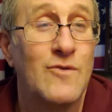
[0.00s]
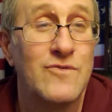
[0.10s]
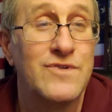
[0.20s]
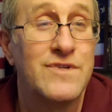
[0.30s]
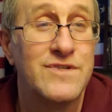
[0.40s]

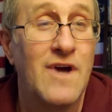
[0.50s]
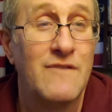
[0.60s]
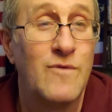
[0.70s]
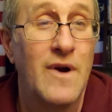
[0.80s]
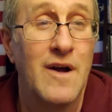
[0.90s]
owns the
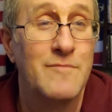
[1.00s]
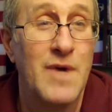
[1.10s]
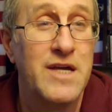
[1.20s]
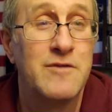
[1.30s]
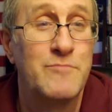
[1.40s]
software on
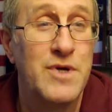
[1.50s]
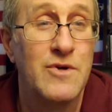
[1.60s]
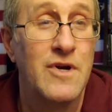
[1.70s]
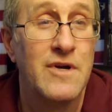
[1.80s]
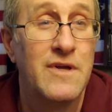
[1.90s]
my
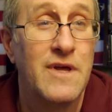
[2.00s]
computer.